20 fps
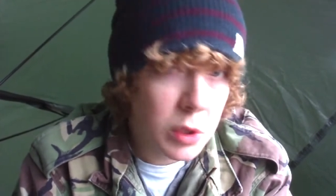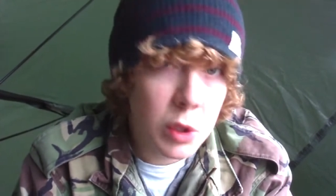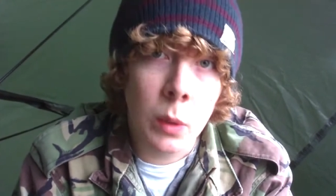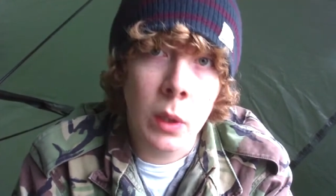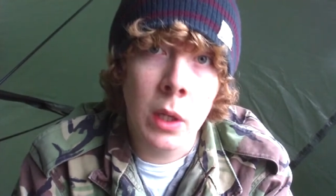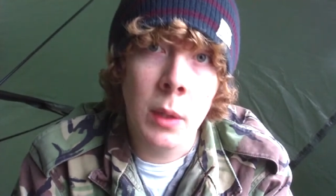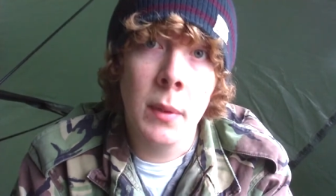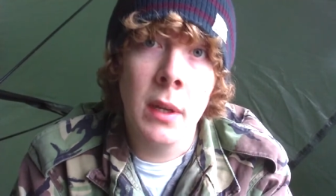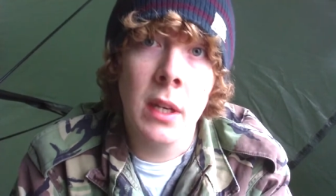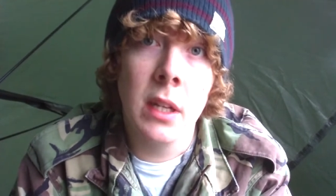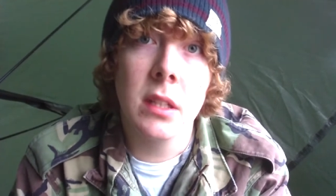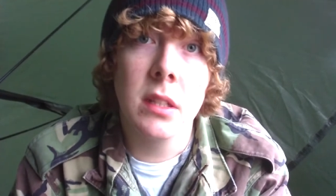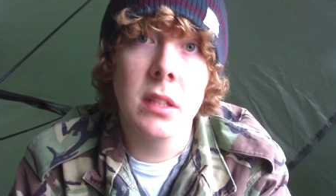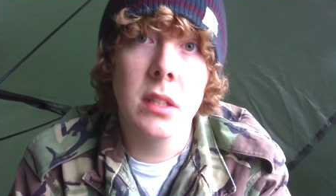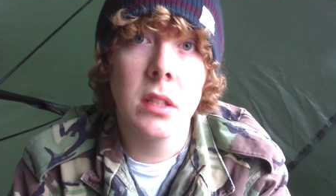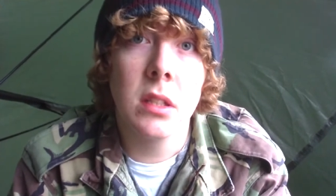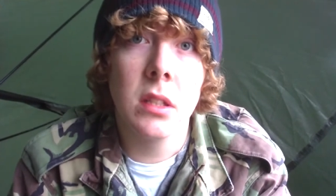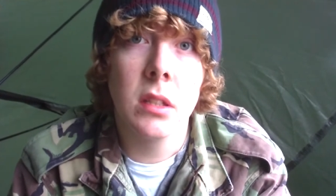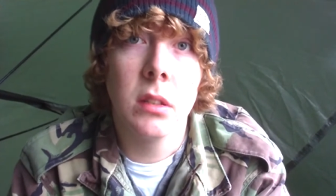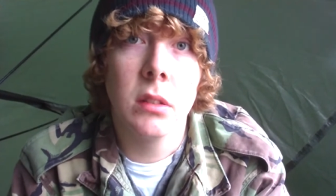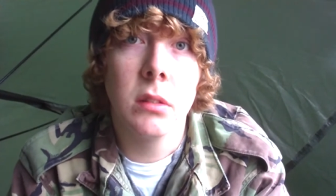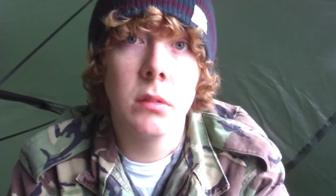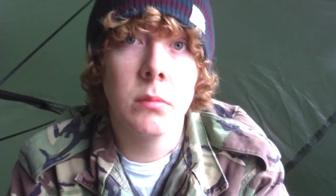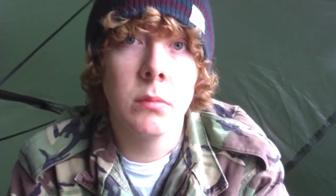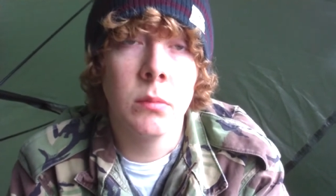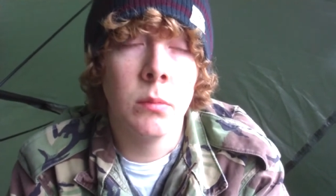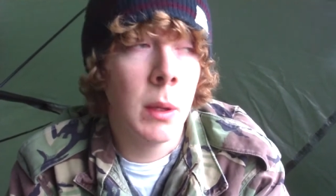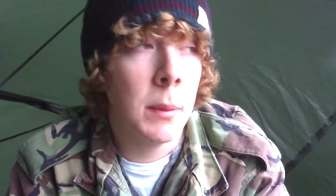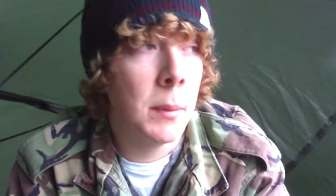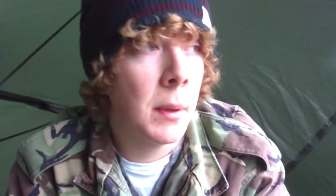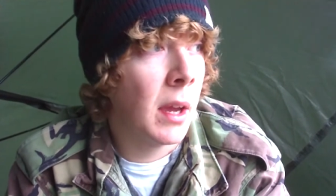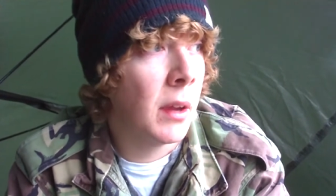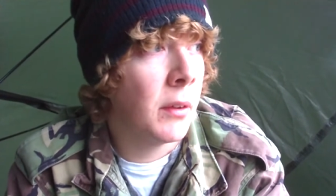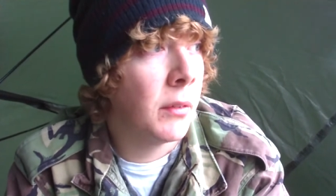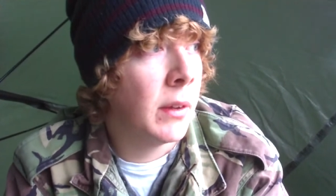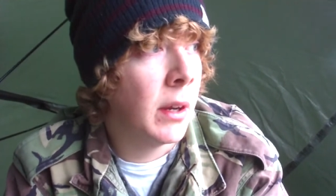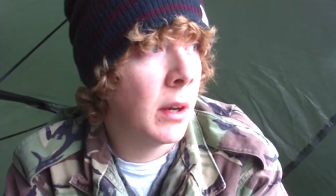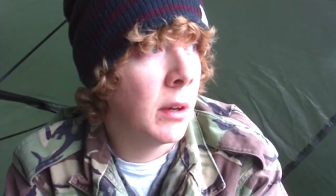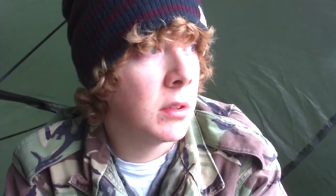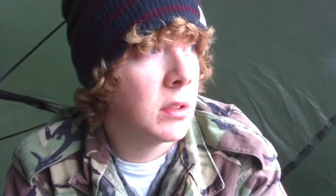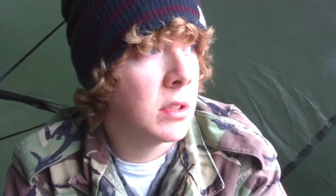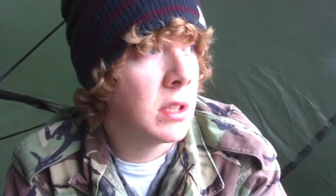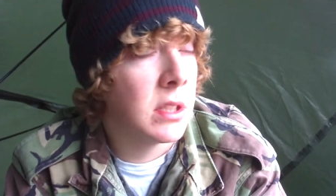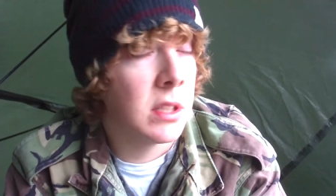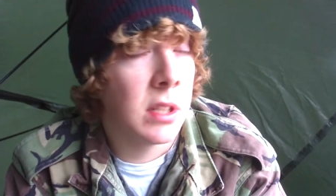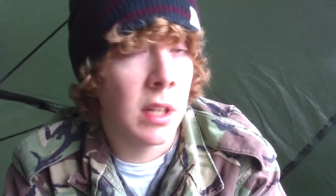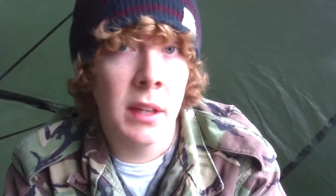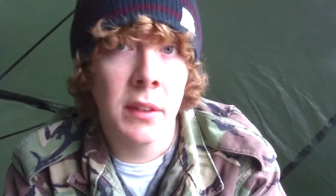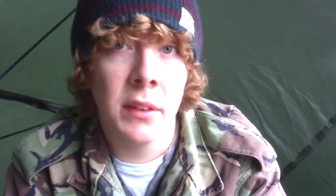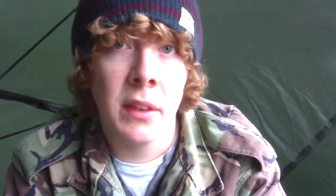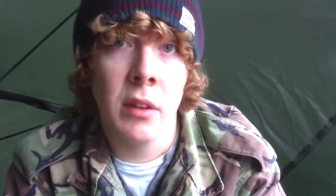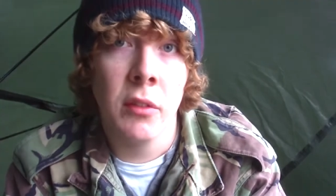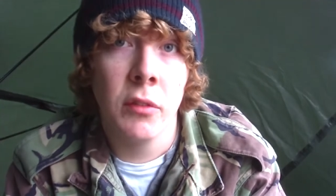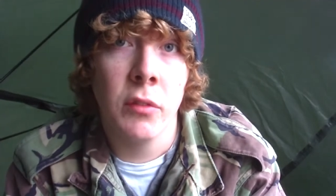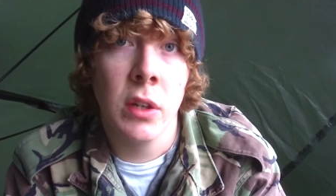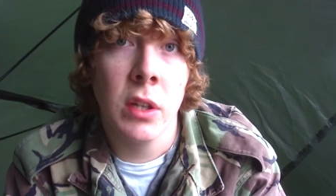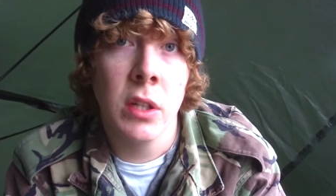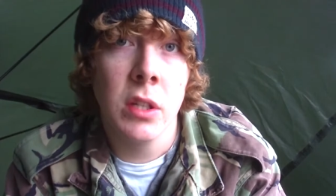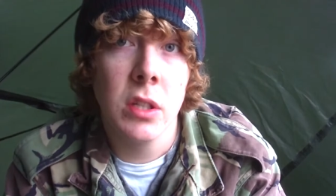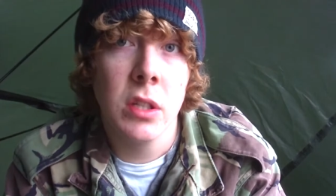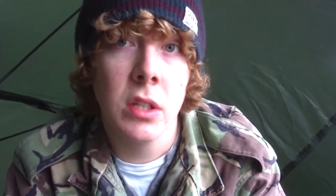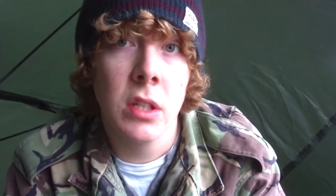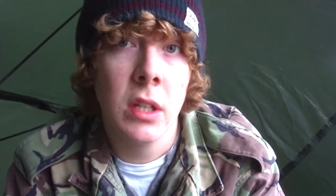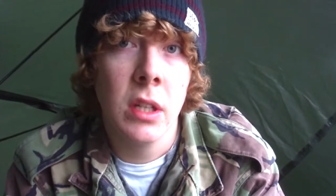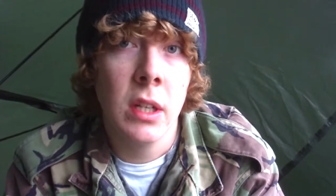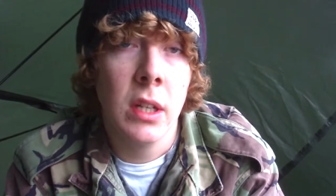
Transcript: 20 minutes, maybe half an hour since I had that fish.